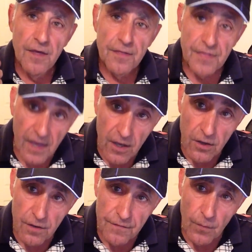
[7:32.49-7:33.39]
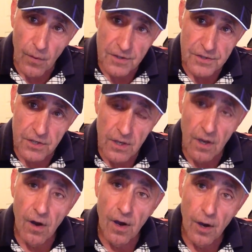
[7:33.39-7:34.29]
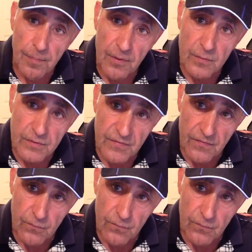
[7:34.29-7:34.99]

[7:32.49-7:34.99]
Thank you for watching. I hope it was